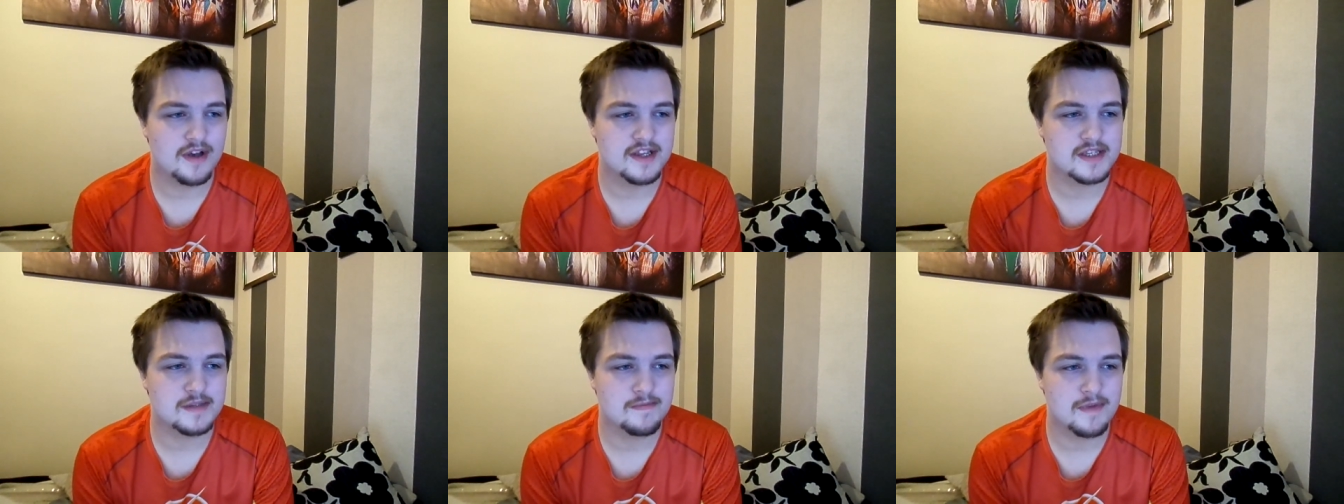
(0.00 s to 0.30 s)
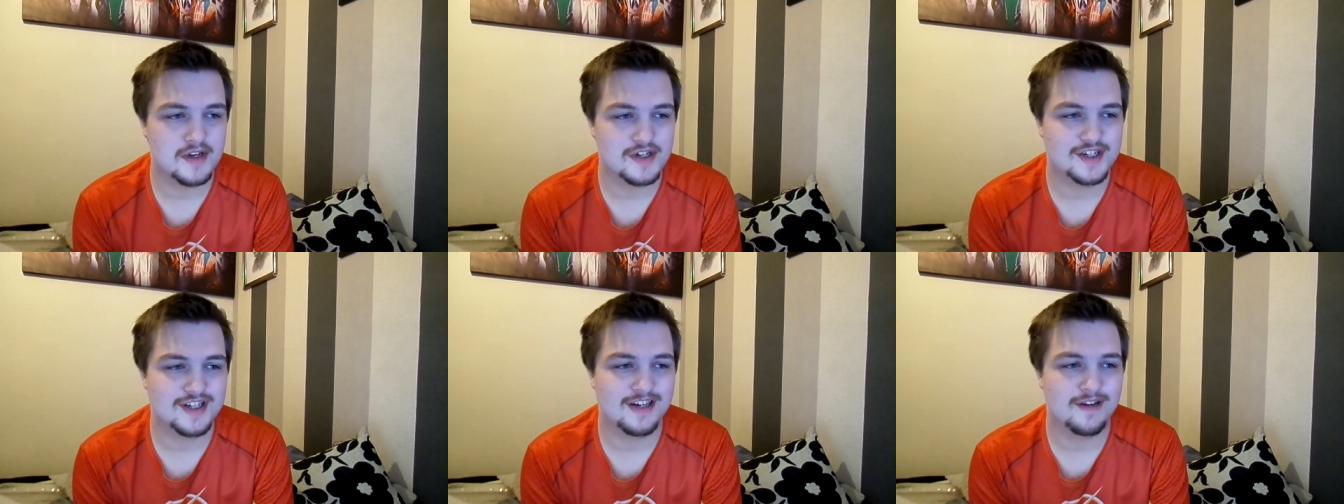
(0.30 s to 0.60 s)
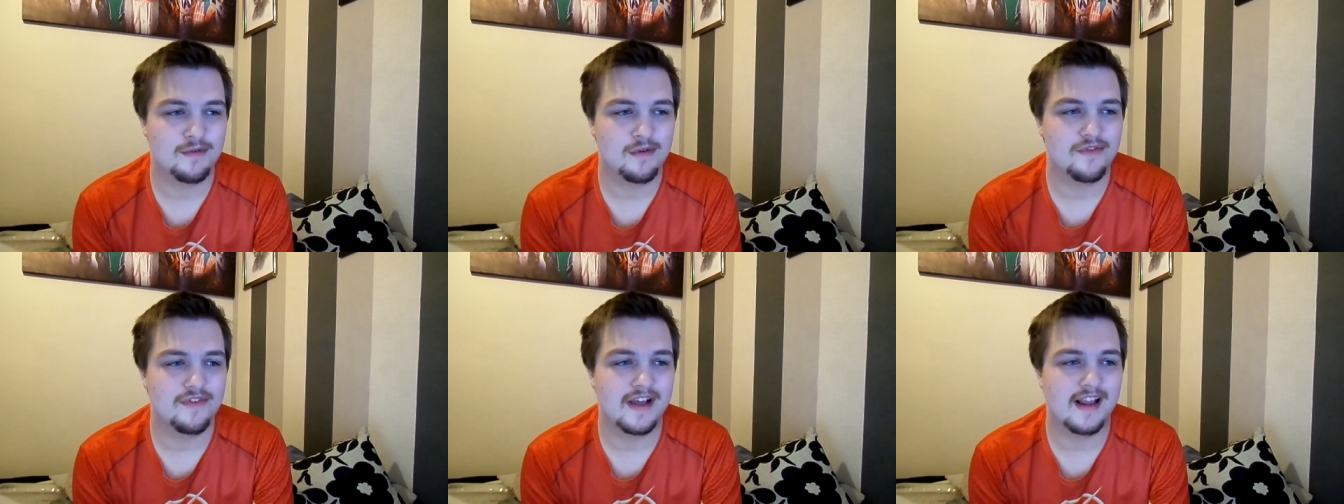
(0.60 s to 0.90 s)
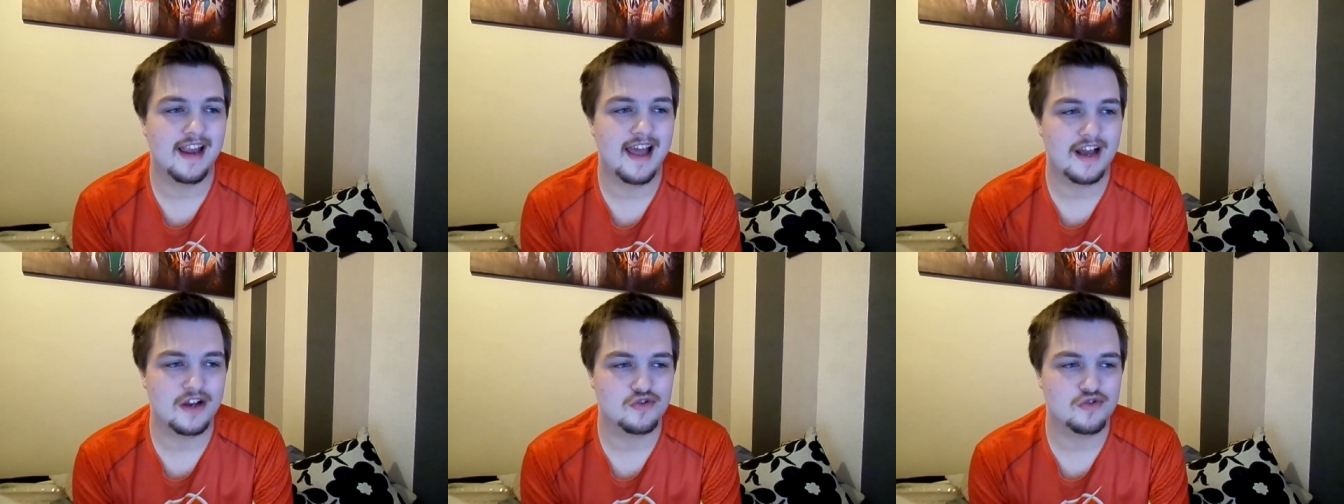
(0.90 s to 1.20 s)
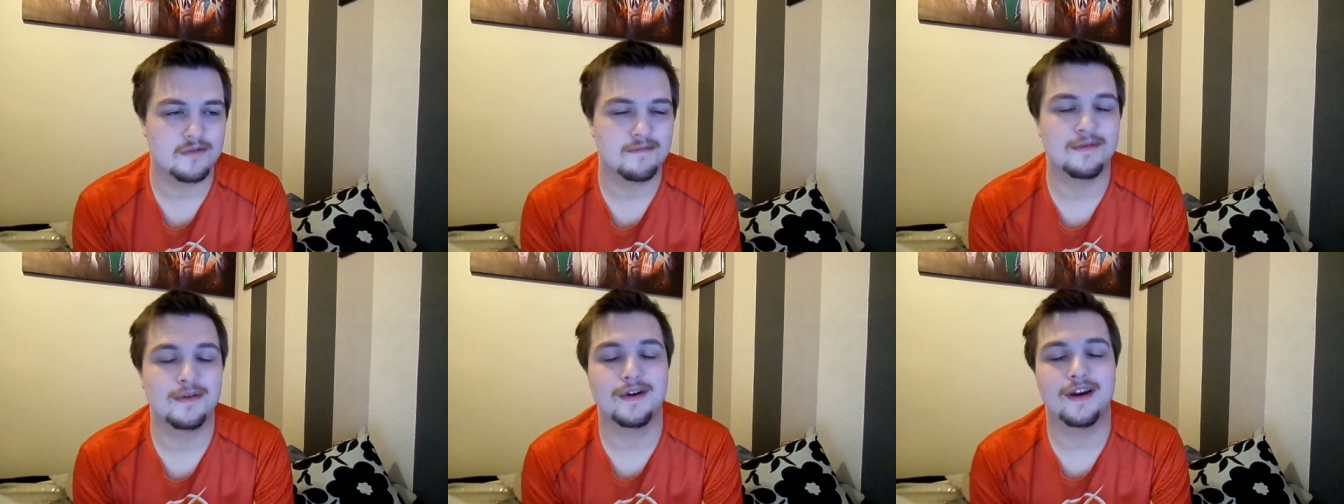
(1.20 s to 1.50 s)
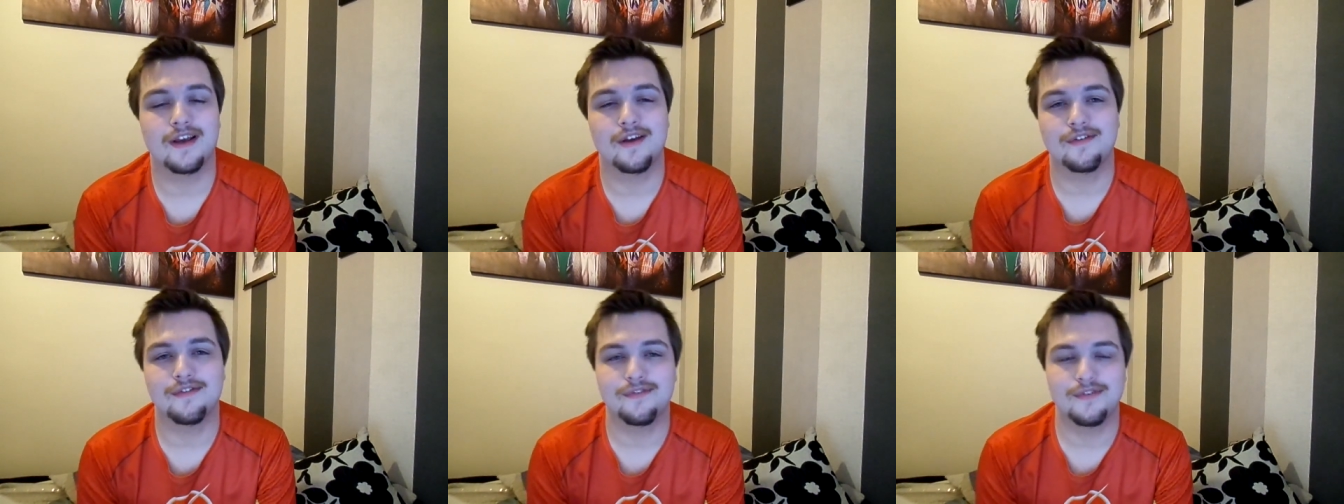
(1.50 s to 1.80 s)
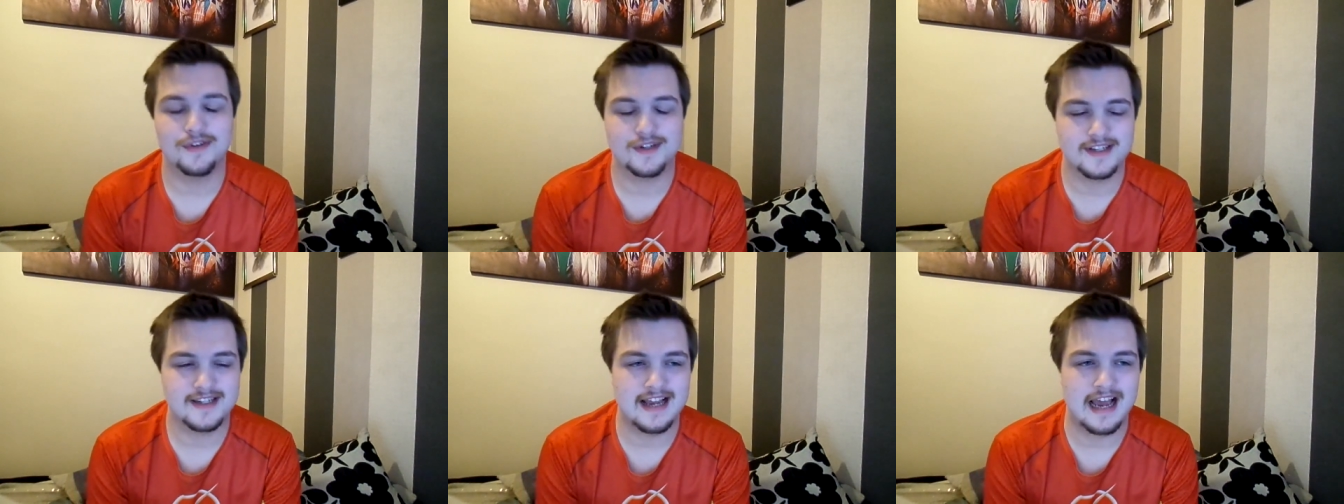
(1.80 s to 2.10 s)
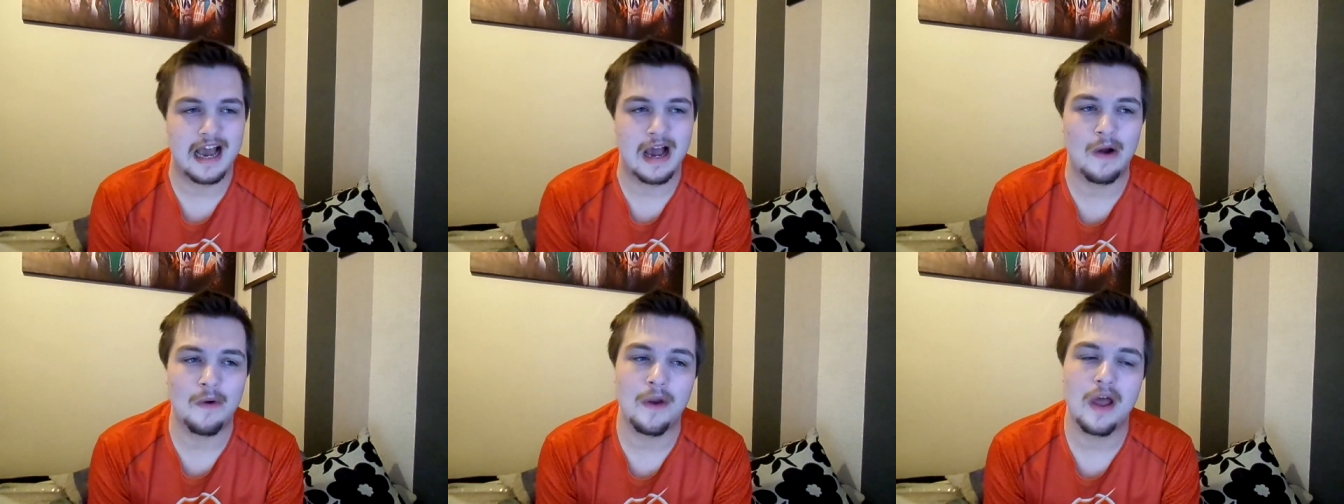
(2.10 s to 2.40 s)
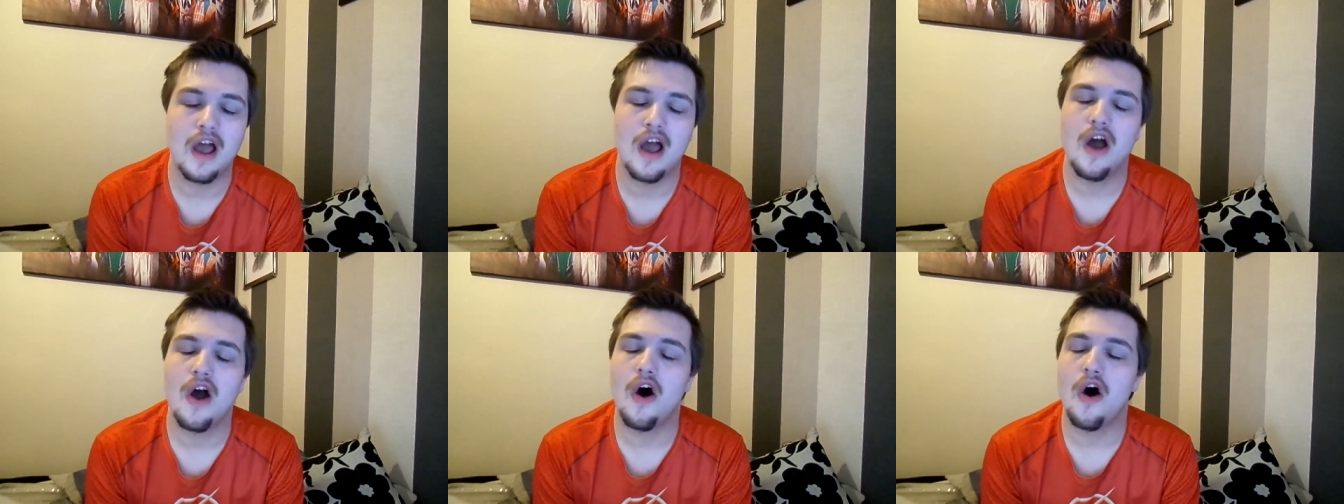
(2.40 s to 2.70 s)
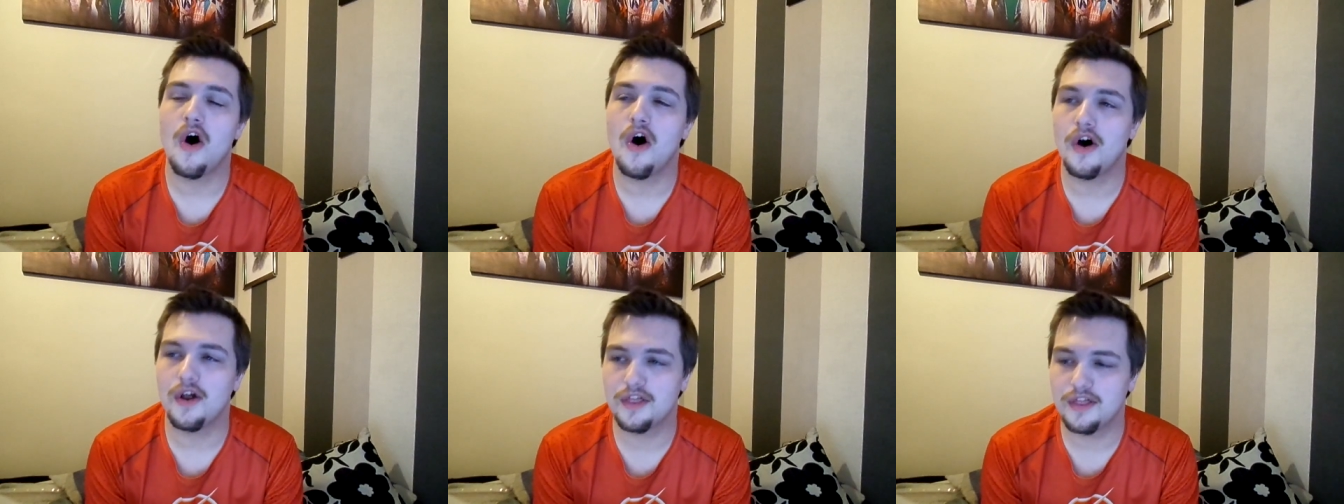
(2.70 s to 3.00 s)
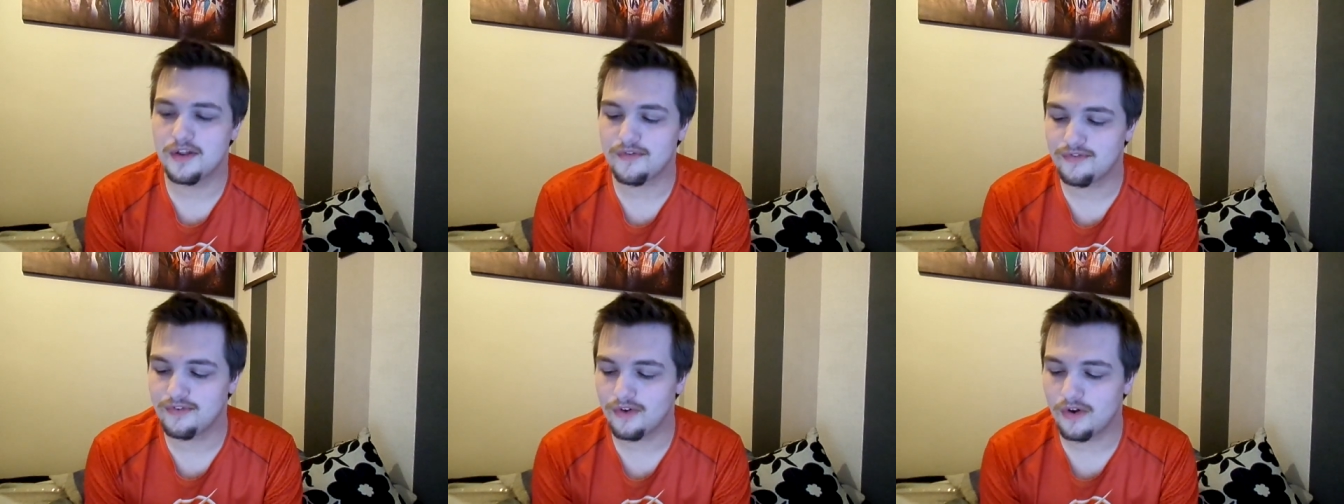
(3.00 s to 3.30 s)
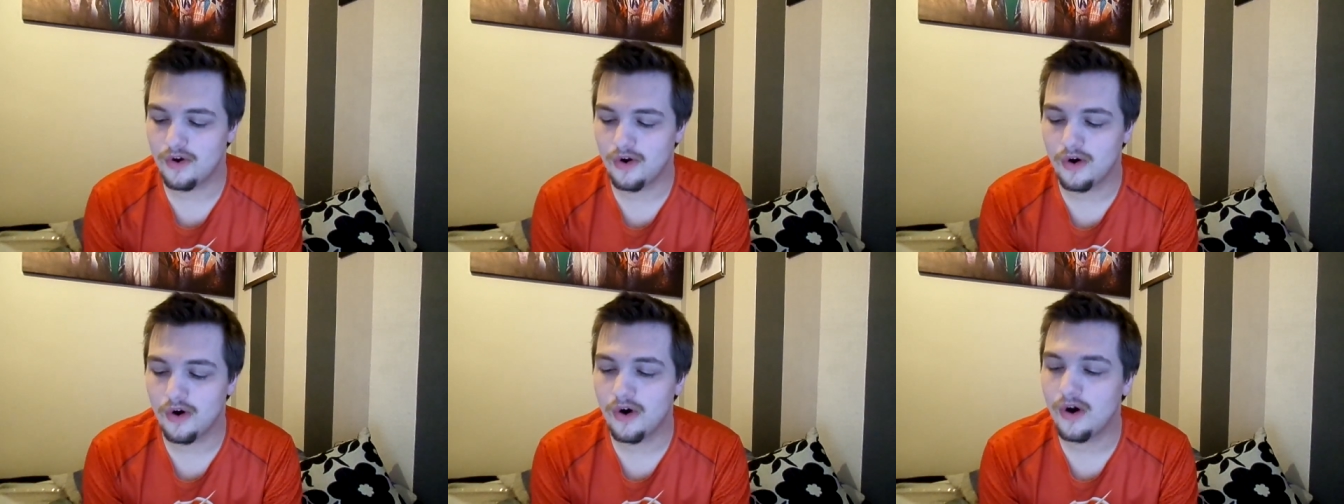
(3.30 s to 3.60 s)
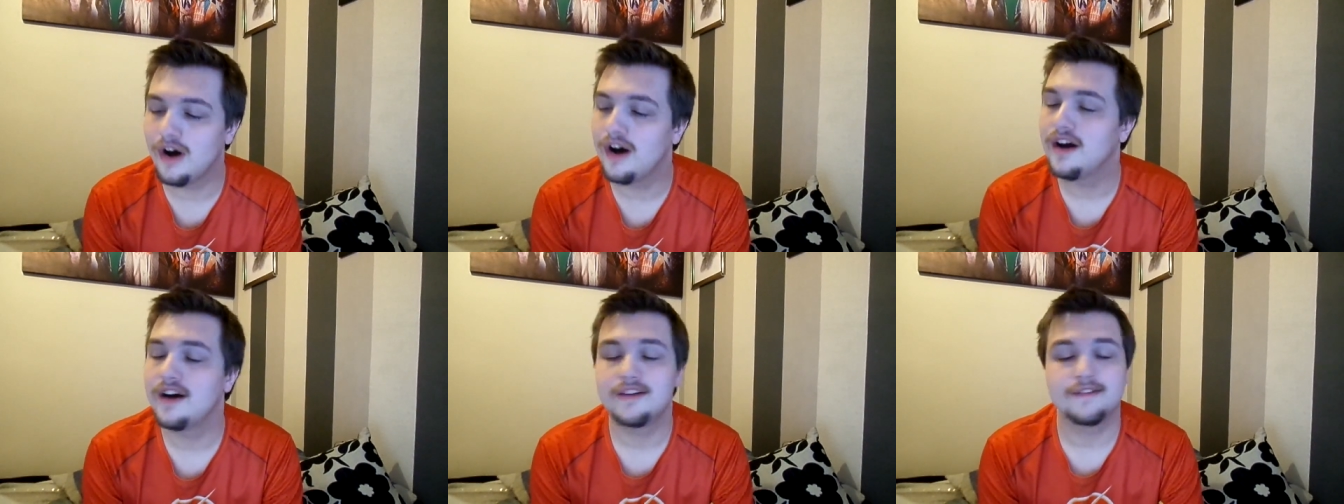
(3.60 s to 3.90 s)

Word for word: especially with Elektra putting her foot down on the floor.